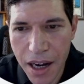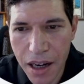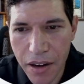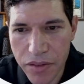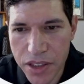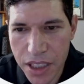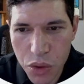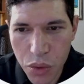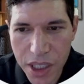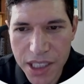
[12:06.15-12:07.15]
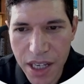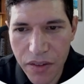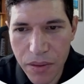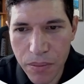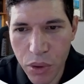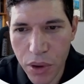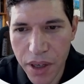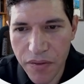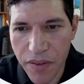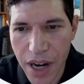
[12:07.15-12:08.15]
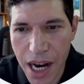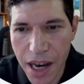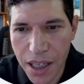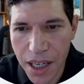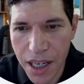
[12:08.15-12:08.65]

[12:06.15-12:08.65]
of 627.5